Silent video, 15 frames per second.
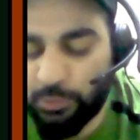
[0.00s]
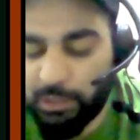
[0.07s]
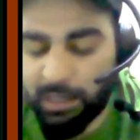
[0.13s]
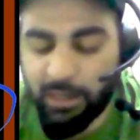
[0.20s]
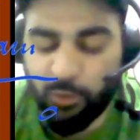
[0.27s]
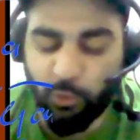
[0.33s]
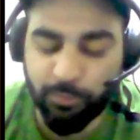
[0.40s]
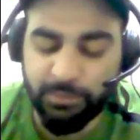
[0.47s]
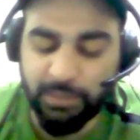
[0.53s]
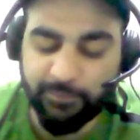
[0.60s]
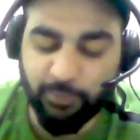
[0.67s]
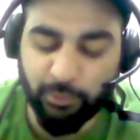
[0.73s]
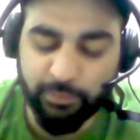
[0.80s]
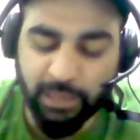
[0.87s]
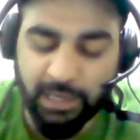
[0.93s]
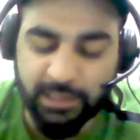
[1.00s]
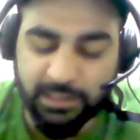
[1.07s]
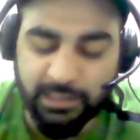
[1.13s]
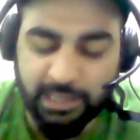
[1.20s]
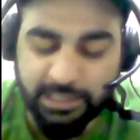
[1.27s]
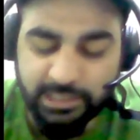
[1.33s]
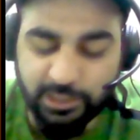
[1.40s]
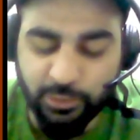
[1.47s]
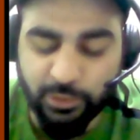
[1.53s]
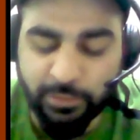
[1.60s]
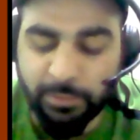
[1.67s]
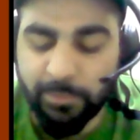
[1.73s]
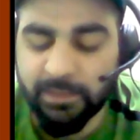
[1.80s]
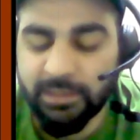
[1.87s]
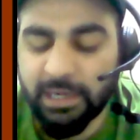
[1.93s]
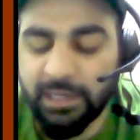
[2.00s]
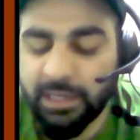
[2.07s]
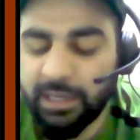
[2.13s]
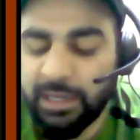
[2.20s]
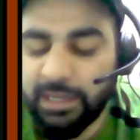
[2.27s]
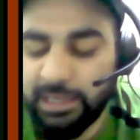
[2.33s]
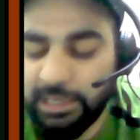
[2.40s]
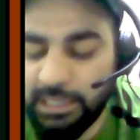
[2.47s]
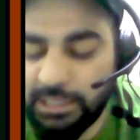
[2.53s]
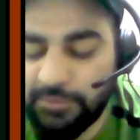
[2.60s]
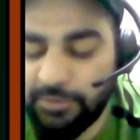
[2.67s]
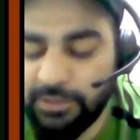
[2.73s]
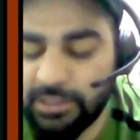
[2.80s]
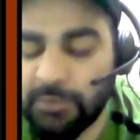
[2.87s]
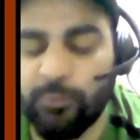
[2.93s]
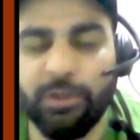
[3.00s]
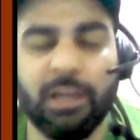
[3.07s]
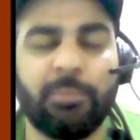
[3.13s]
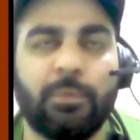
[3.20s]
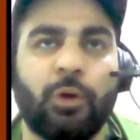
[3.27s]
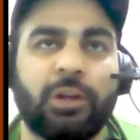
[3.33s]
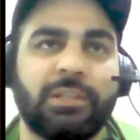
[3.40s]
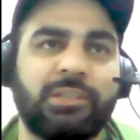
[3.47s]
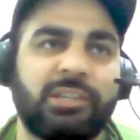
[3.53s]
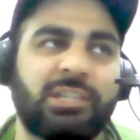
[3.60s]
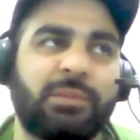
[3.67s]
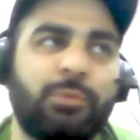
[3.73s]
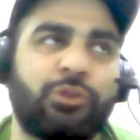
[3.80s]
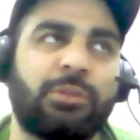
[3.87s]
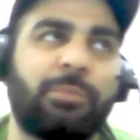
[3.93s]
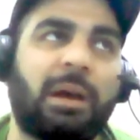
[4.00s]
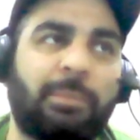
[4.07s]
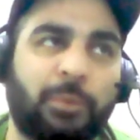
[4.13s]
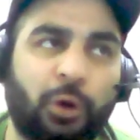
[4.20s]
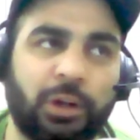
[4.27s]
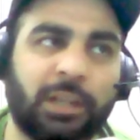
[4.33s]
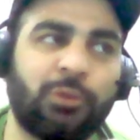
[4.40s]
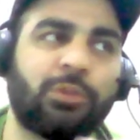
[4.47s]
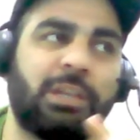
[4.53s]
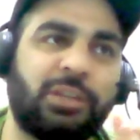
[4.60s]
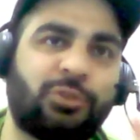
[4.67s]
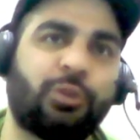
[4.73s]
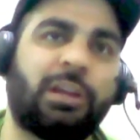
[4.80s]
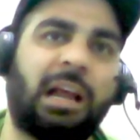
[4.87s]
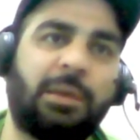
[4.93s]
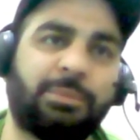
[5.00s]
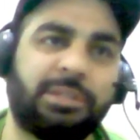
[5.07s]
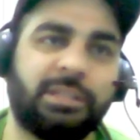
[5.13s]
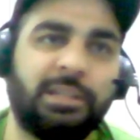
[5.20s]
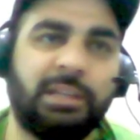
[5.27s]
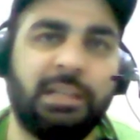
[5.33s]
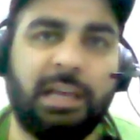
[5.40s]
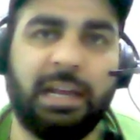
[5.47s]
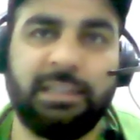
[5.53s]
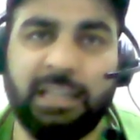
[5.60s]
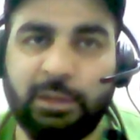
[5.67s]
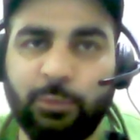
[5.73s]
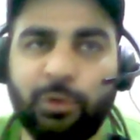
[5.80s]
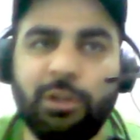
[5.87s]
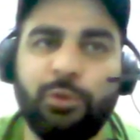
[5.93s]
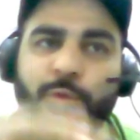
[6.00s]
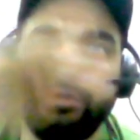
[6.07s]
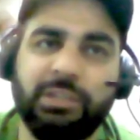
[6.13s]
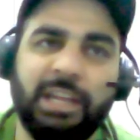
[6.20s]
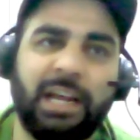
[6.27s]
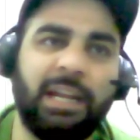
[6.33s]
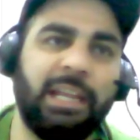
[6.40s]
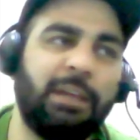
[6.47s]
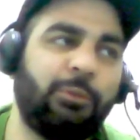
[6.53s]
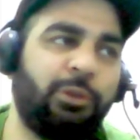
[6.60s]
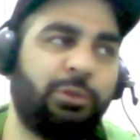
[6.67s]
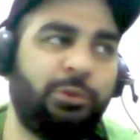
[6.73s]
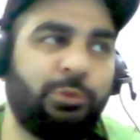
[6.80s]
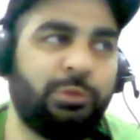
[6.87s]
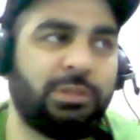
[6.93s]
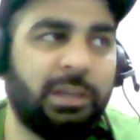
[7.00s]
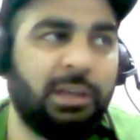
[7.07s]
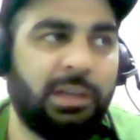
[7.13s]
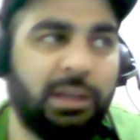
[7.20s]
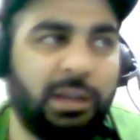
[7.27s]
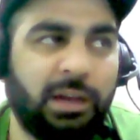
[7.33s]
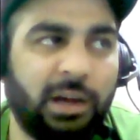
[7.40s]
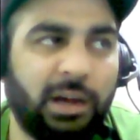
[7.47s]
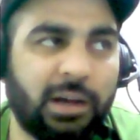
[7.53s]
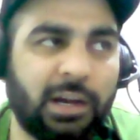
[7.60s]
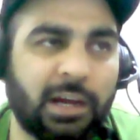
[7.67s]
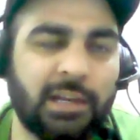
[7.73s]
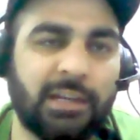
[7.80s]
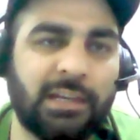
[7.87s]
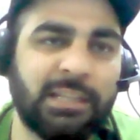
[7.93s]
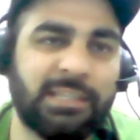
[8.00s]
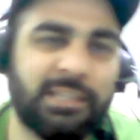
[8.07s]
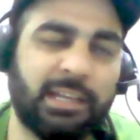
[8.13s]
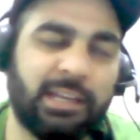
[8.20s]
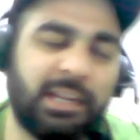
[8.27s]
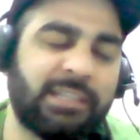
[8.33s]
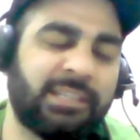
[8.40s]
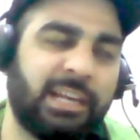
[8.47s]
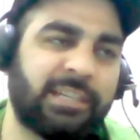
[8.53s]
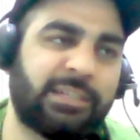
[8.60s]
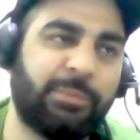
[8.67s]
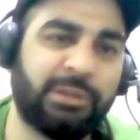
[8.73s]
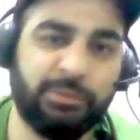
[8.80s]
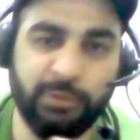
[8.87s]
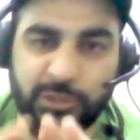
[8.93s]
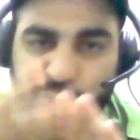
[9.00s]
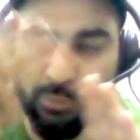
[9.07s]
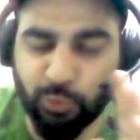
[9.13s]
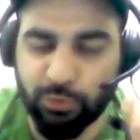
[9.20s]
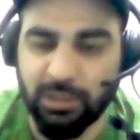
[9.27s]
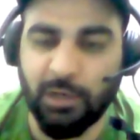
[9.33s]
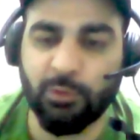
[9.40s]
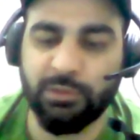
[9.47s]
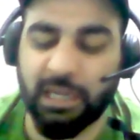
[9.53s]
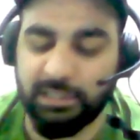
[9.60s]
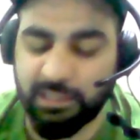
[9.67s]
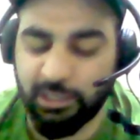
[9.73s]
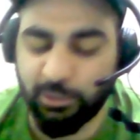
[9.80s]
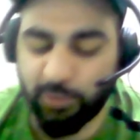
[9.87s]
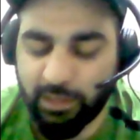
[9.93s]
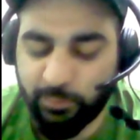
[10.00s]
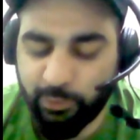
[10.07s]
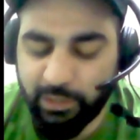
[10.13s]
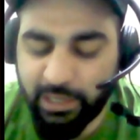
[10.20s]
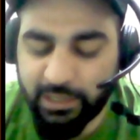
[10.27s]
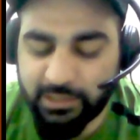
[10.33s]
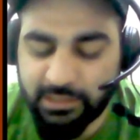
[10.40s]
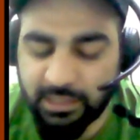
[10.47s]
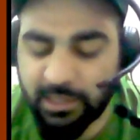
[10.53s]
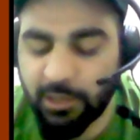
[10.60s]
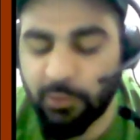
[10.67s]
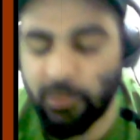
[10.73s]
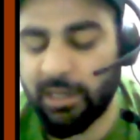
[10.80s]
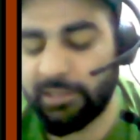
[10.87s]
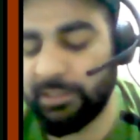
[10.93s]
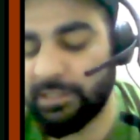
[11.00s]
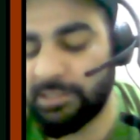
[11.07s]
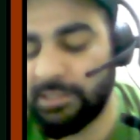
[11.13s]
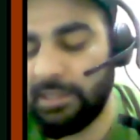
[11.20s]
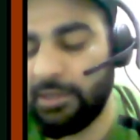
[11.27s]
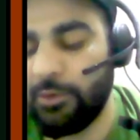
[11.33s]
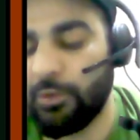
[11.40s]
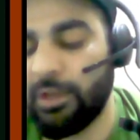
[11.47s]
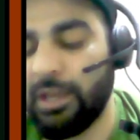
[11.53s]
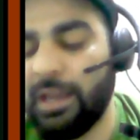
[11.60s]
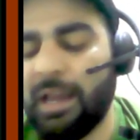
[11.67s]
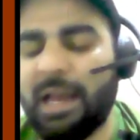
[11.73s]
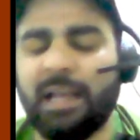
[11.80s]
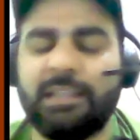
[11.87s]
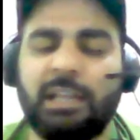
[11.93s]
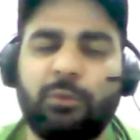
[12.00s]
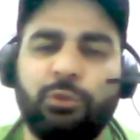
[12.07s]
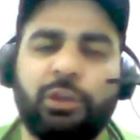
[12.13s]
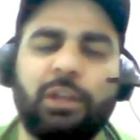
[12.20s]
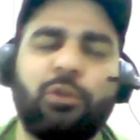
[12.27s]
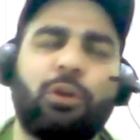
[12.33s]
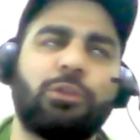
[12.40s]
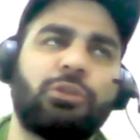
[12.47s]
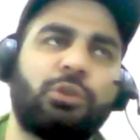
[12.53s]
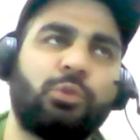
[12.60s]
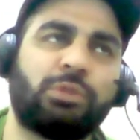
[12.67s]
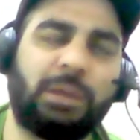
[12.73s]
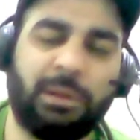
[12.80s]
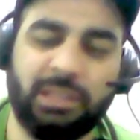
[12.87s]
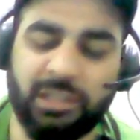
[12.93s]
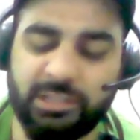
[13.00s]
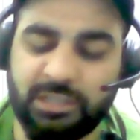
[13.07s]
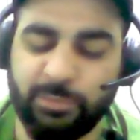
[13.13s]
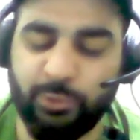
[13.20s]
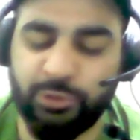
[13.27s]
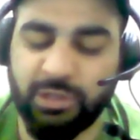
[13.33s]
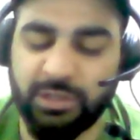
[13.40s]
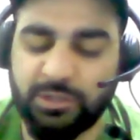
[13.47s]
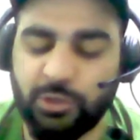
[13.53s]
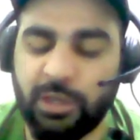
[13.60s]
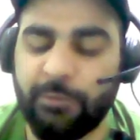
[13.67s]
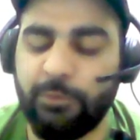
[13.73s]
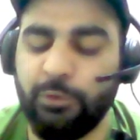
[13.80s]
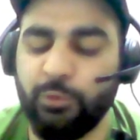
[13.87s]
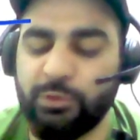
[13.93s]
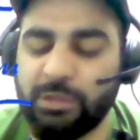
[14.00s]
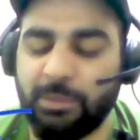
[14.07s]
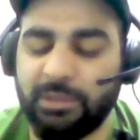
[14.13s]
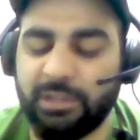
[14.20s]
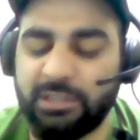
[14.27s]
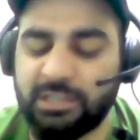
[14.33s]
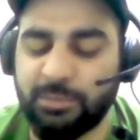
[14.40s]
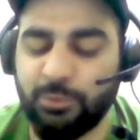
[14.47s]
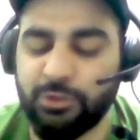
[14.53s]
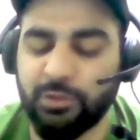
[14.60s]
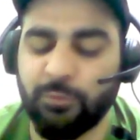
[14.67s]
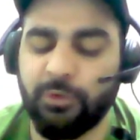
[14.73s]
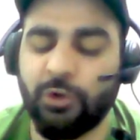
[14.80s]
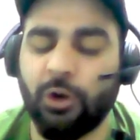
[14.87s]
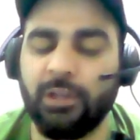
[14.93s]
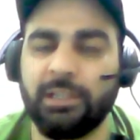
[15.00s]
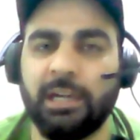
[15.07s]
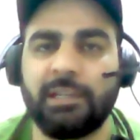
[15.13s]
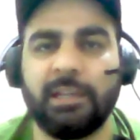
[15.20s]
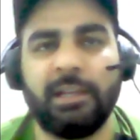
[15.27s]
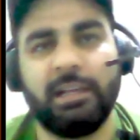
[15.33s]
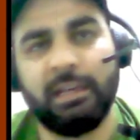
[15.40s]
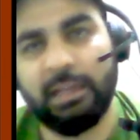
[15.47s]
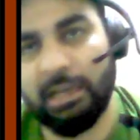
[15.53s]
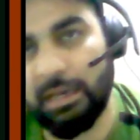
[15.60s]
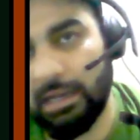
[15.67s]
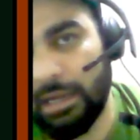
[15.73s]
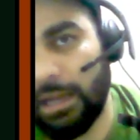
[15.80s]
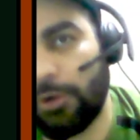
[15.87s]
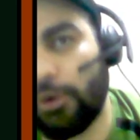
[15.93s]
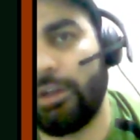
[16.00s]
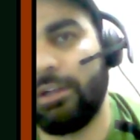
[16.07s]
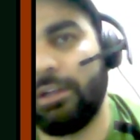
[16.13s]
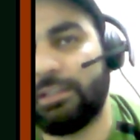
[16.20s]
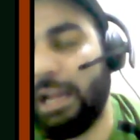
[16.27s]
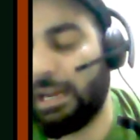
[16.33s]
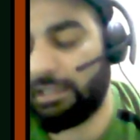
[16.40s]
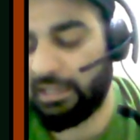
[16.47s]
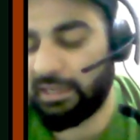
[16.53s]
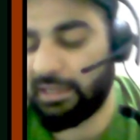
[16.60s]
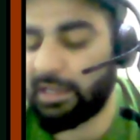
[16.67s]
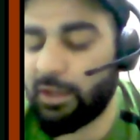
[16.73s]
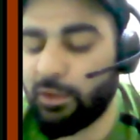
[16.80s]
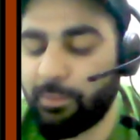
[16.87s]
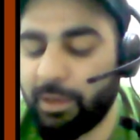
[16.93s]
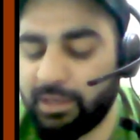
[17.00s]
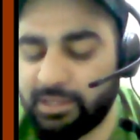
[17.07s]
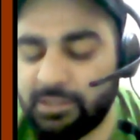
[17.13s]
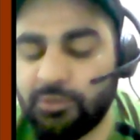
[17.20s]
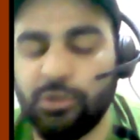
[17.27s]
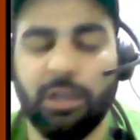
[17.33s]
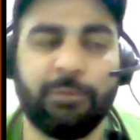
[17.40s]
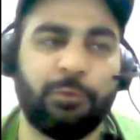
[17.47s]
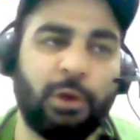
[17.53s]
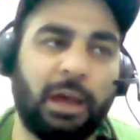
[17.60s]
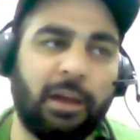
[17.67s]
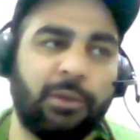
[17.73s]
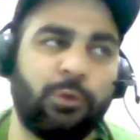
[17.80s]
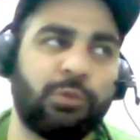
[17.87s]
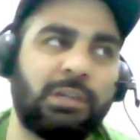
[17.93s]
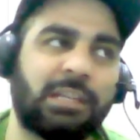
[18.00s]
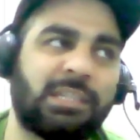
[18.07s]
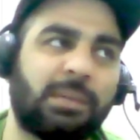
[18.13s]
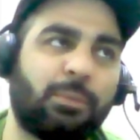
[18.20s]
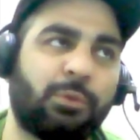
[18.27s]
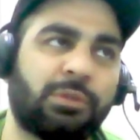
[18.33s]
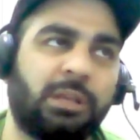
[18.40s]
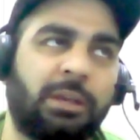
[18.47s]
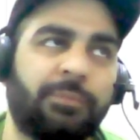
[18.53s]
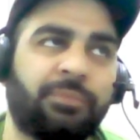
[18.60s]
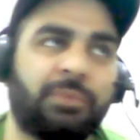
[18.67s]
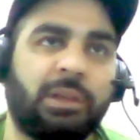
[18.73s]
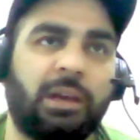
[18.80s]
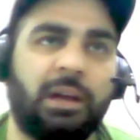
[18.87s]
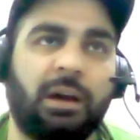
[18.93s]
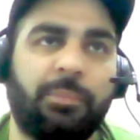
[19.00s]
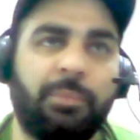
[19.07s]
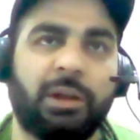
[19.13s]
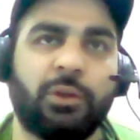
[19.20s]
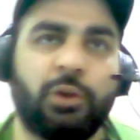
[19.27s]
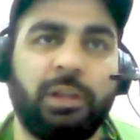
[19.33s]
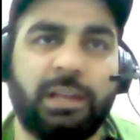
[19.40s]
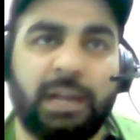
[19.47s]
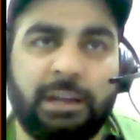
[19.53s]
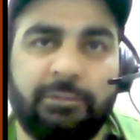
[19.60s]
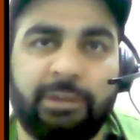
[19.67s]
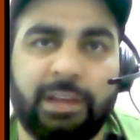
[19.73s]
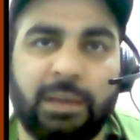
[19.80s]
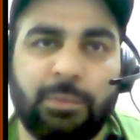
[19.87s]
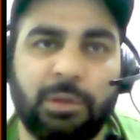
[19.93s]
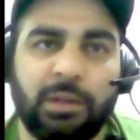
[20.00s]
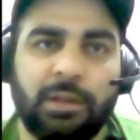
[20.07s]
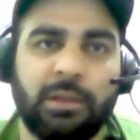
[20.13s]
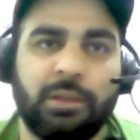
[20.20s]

I hope that from that lecture you remember that each feature we can plot its distribution by plotting those histograms, and then we'll use KD, we'll use kernel density estimation. We'll smoothen out that curve and we'll get the curve like this. Okay, and then we can also use some other distribution. So if you use some other distribution, we call that accordingly that naive Bayes. So if you have used, let's suppose Bernoulli random variable.